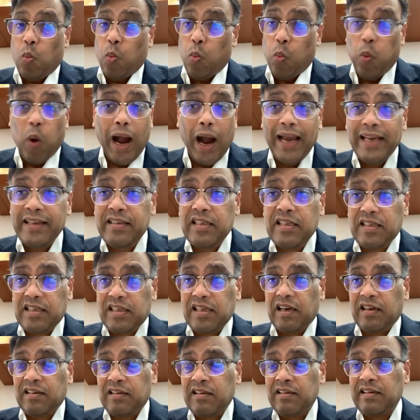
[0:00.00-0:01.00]
Why this
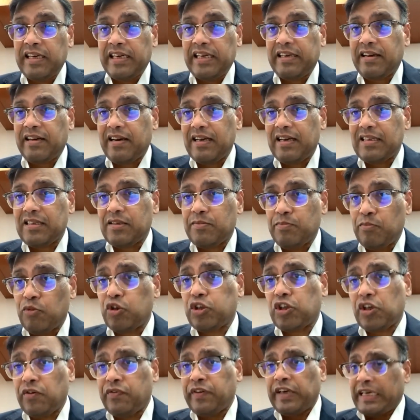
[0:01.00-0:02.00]
sudden interest?
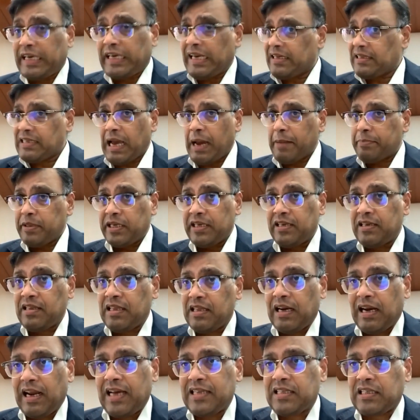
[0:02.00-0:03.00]
Most of it has happened in
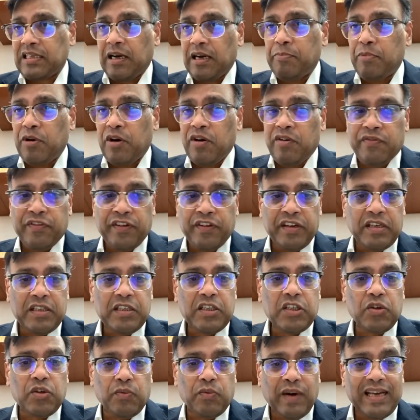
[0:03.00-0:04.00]
the last couple of
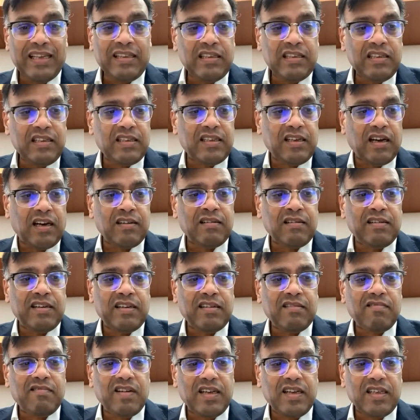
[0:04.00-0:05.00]
years. So why this sudden
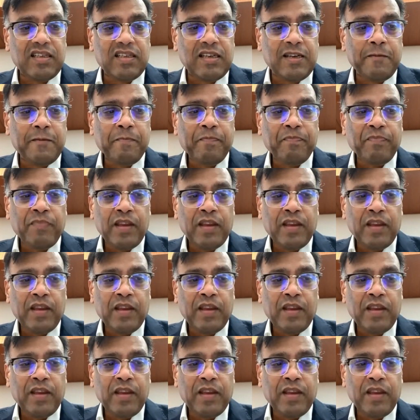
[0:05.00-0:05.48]
interest?